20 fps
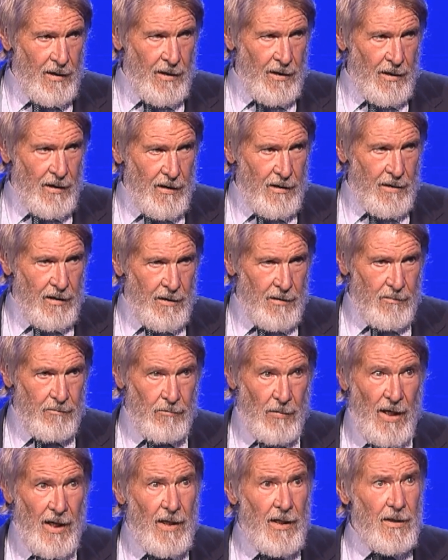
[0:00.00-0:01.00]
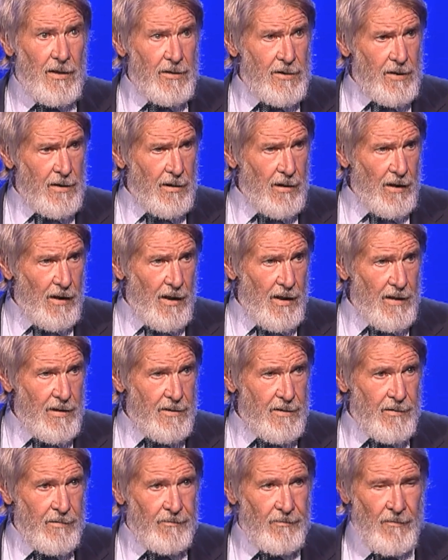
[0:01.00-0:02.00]
and in biology
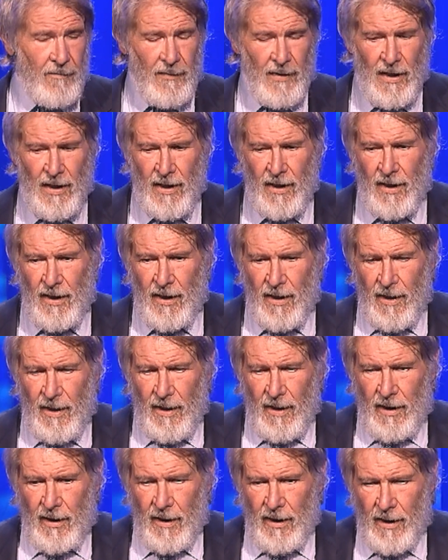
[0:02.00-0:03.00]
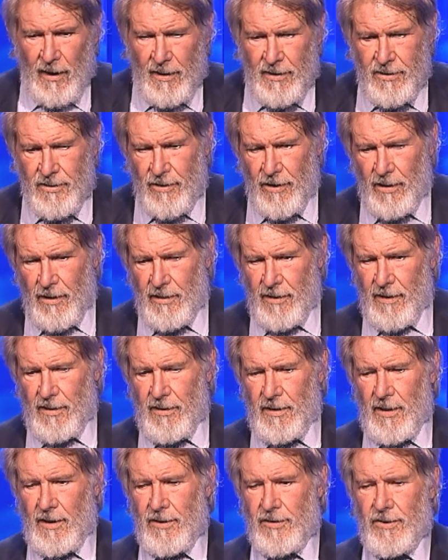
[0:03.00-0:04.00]
class. I saw in
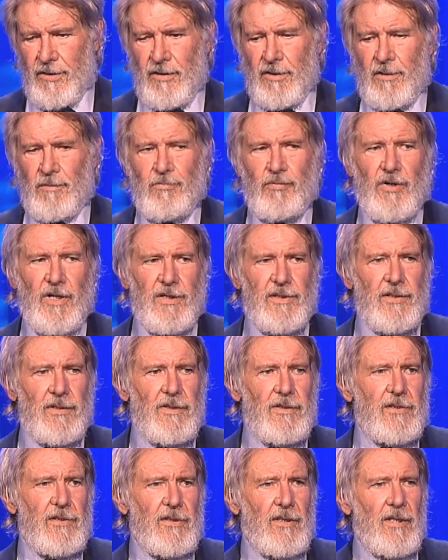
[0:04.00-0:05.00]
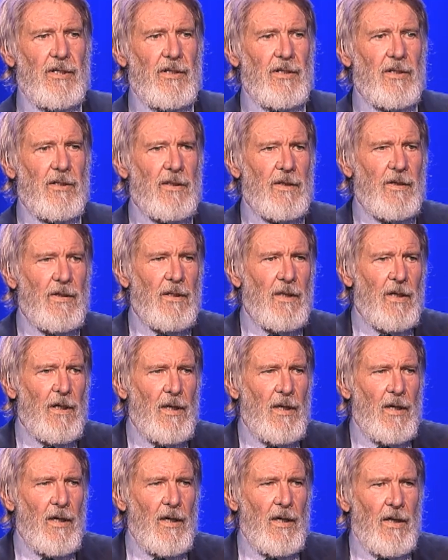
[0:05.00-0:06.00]
nature the presence
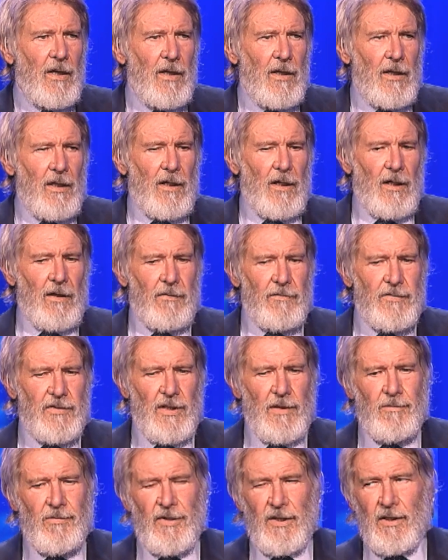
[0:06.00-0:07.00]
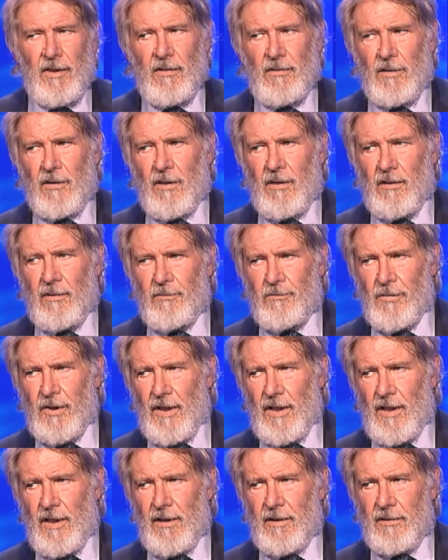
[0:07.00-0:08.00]
of something
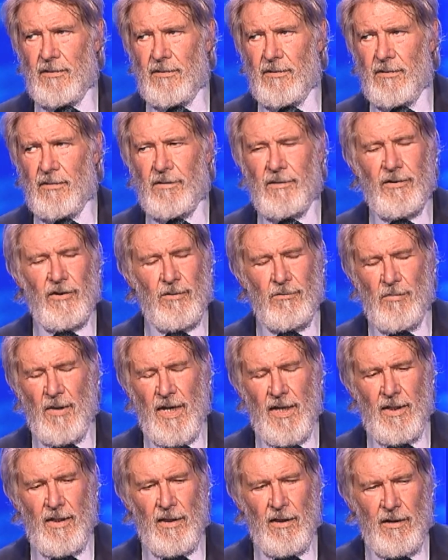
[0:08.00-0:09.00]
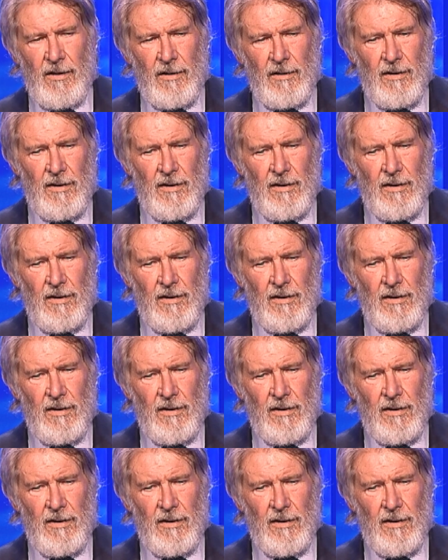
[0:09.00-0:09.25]
beyond humanity,